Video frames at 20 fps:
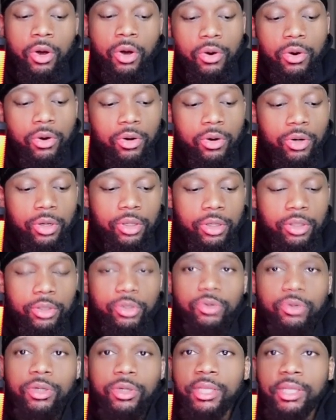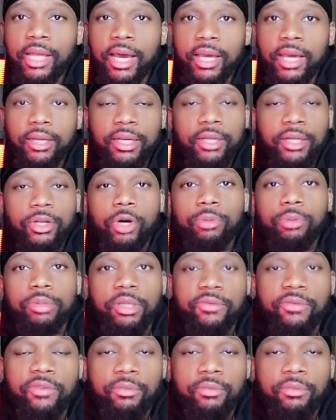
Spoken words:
or you could lie and they don't believe it.